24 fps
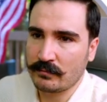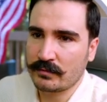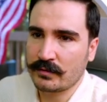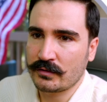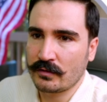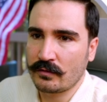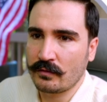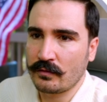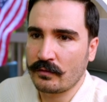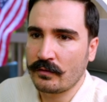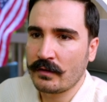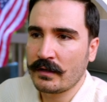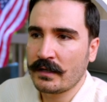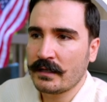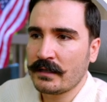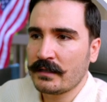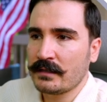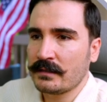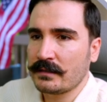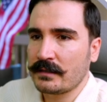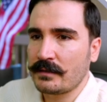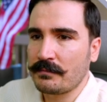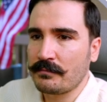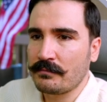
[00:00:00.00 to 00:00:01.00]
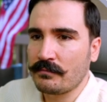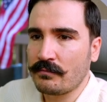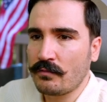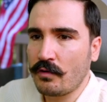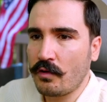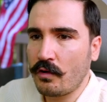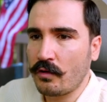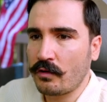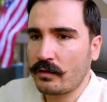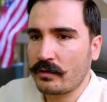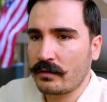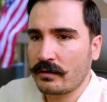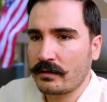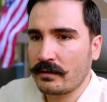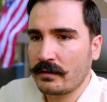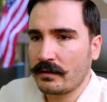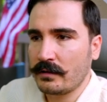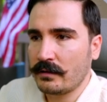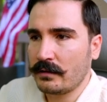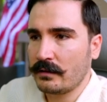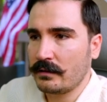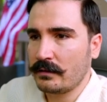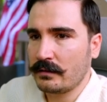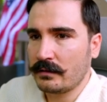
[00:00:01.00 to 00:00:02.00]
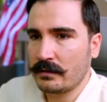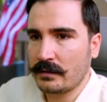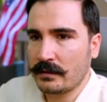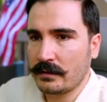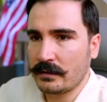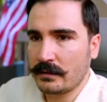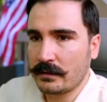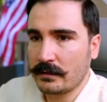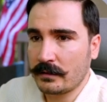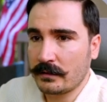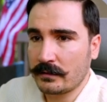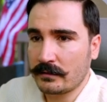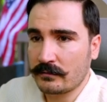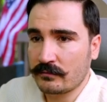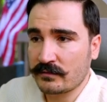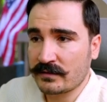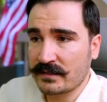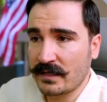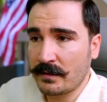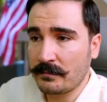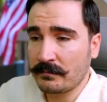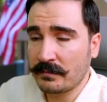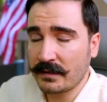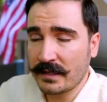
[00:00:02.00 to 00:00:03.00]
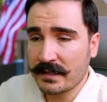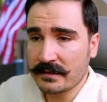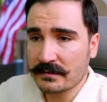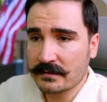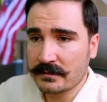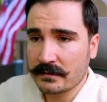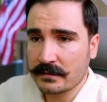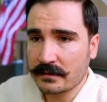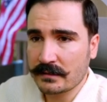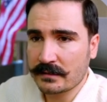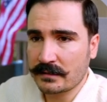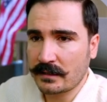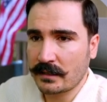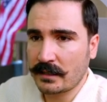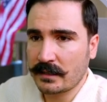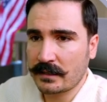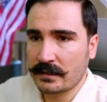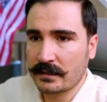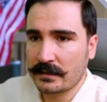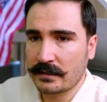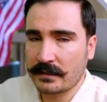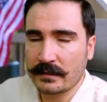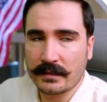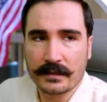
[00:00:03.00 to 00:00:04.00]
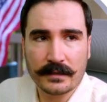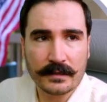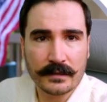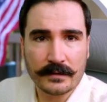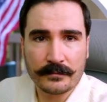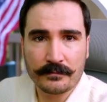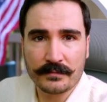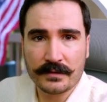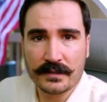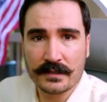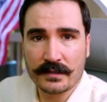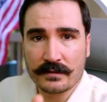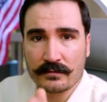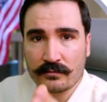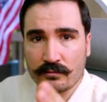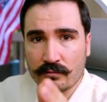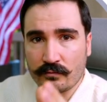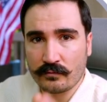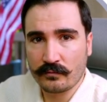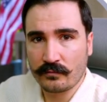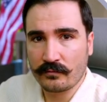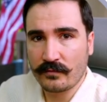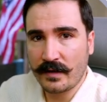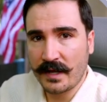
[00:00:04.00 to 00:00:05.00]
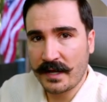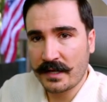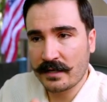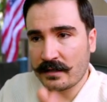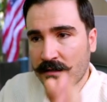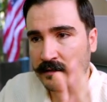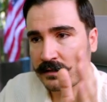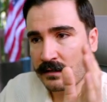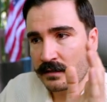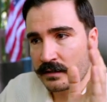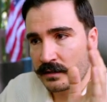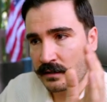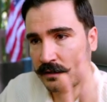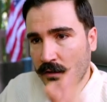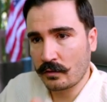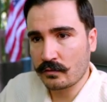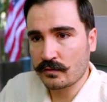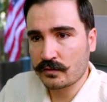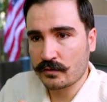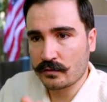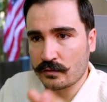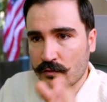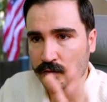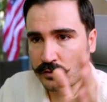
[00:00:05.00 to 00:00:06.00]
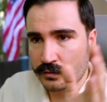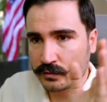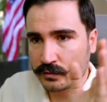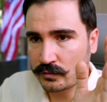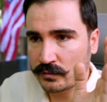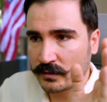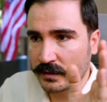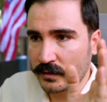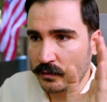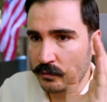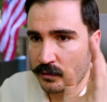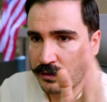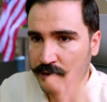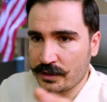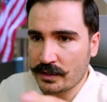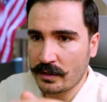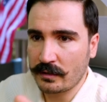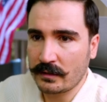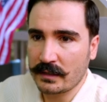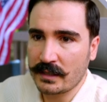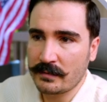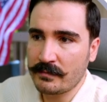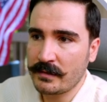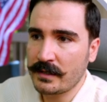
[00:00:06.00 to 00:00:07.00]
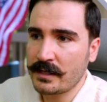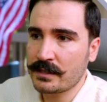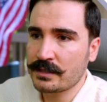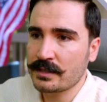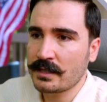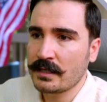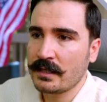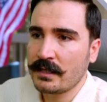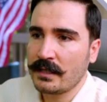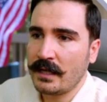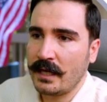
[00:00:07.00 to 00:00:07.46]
So the more resemblance, it's gonna be way closer the original image.